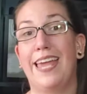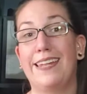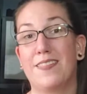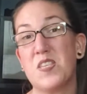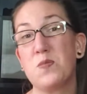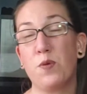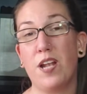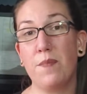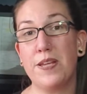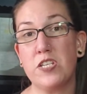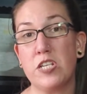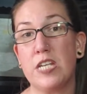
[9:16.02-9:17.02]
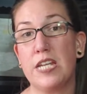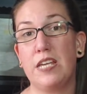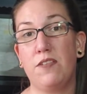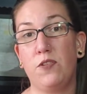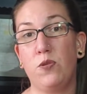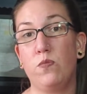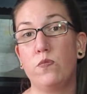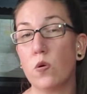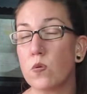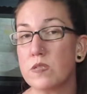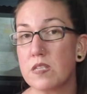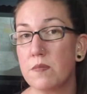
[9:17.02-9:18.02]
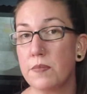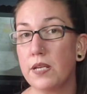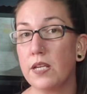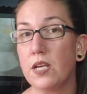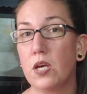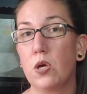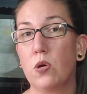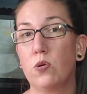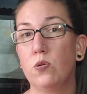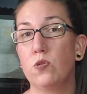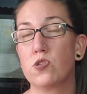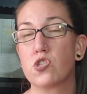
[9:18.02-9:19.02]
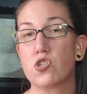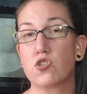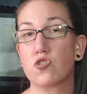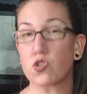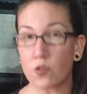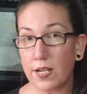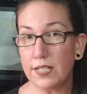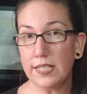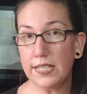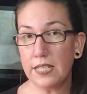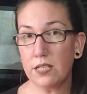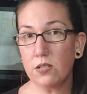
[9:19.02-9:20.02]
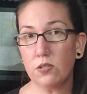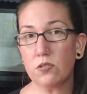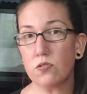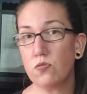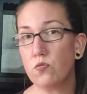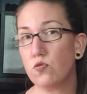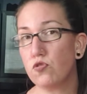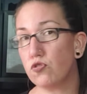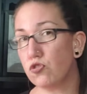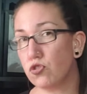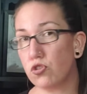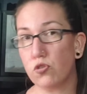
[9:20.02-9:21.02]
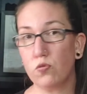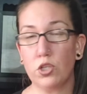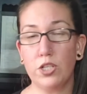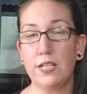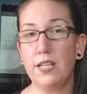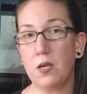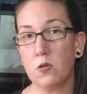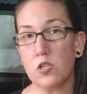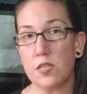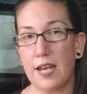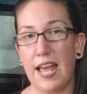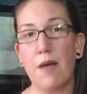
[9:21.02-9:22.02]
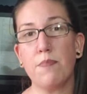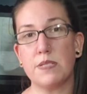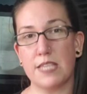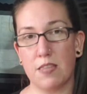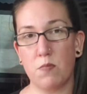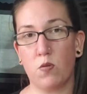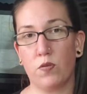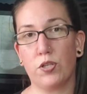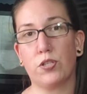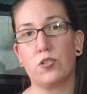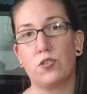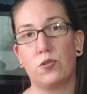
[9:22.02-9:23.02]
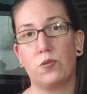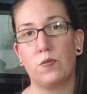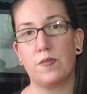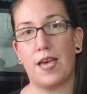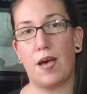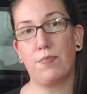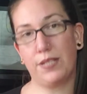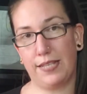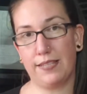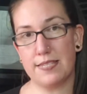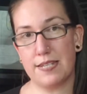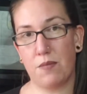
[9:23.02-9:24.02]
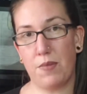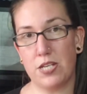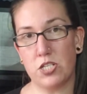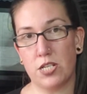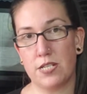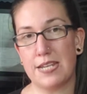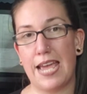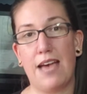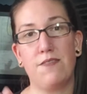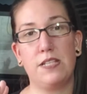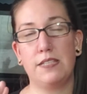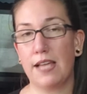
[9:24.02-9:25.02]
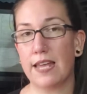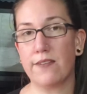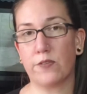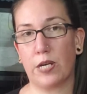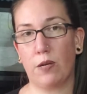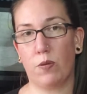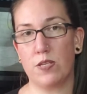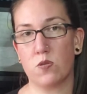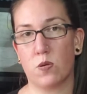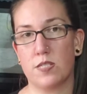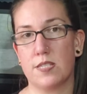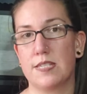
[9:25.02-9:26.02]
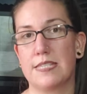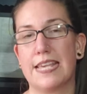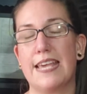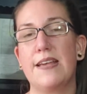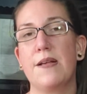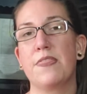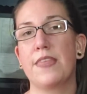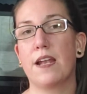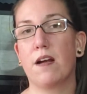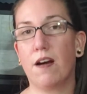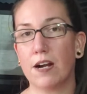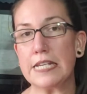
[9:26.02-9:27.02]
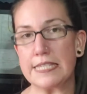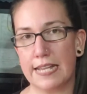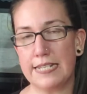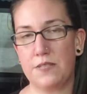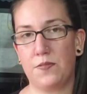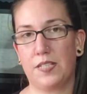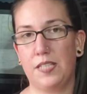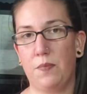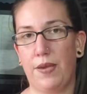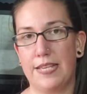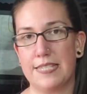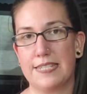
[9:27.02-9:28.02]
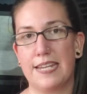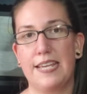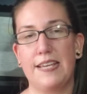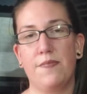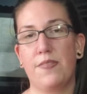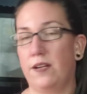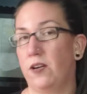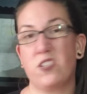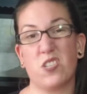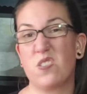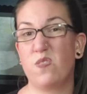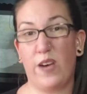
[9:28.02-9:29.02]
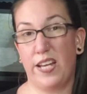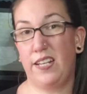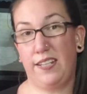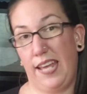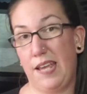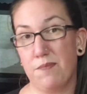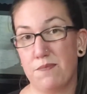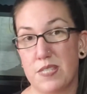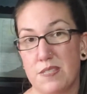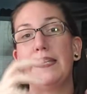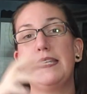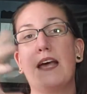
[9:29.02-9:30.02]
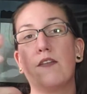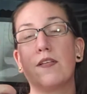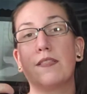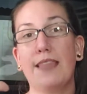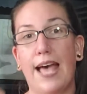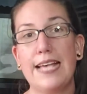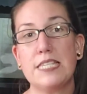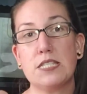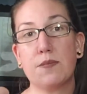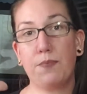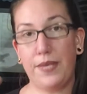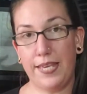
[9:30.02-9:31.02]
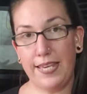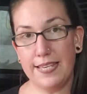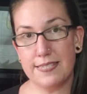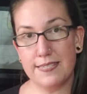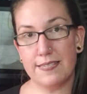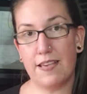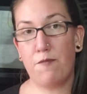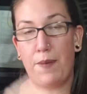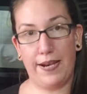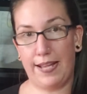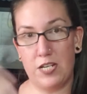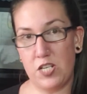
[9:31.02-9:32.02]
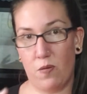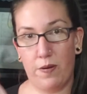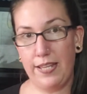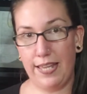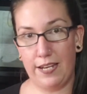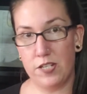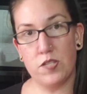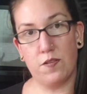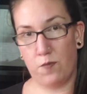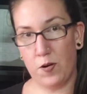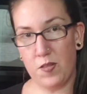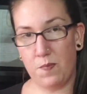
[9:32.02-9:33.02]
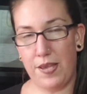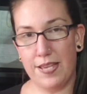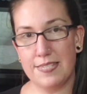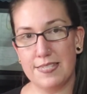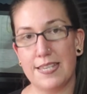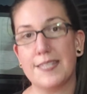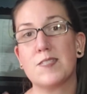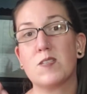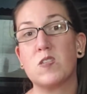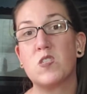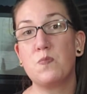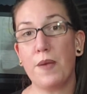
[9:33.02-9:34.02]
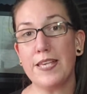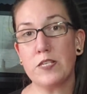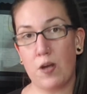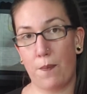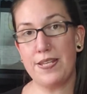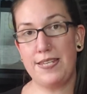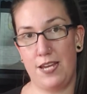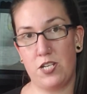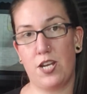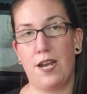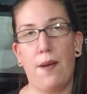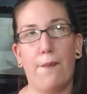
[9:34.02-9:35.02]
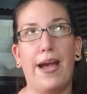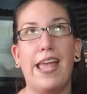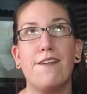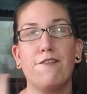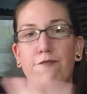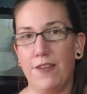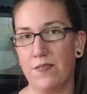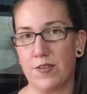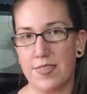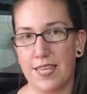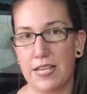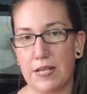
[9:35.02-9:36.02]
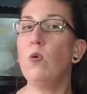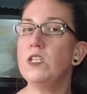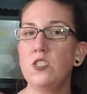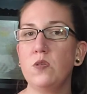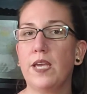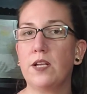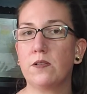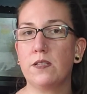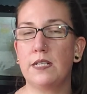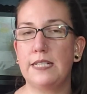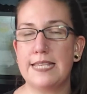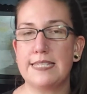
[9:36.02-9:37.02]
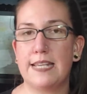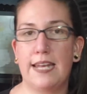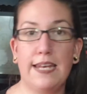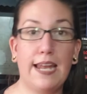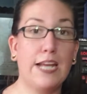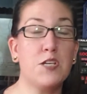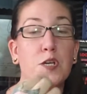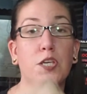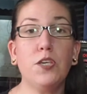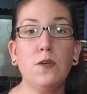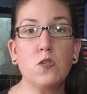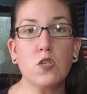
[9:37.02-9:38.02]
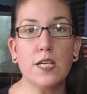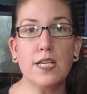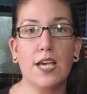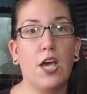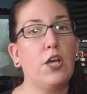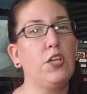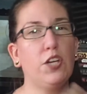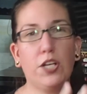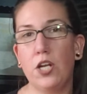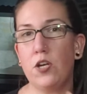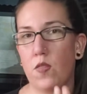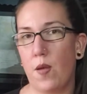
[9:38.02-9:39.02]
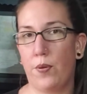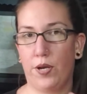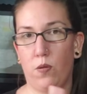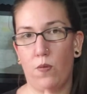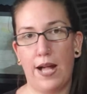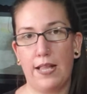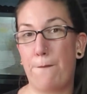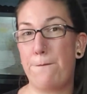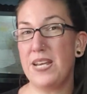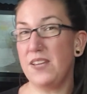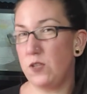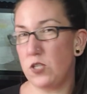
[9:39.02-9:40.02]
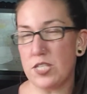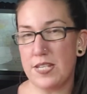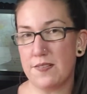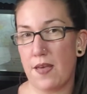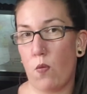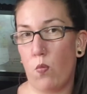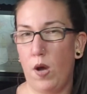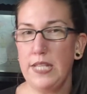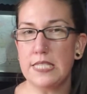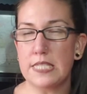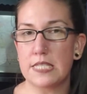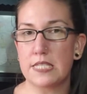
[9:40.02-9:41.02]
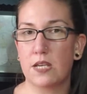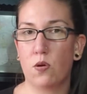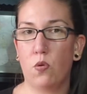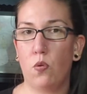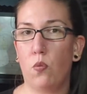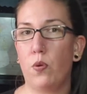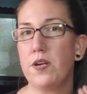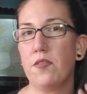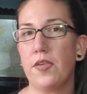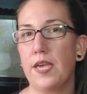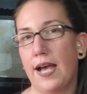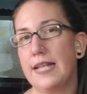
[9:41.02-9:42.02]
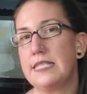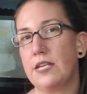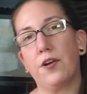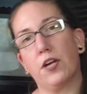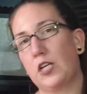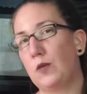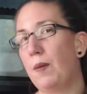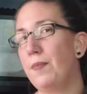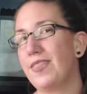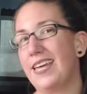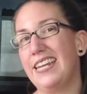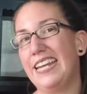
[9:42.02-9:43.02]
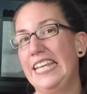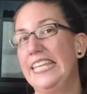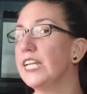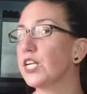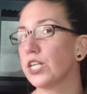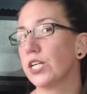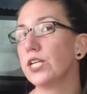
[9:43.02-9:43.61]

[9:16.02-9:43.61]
And at this point, I'll mention, if you know somebody who's struggling to learn a language with an app, send them over to that playlist I mentioned. I have a lot of great resources that are scientifically based, that aren't just fun and games. Now, the last piece of pedagogy I want to get into, the fourth piece, is spaced repetition, my favorite thing. Once you get your little lesson in I drink, you drink, you're going to know that pretty well. But if you just hear that once, what are the odds that you're going to remember that in a year?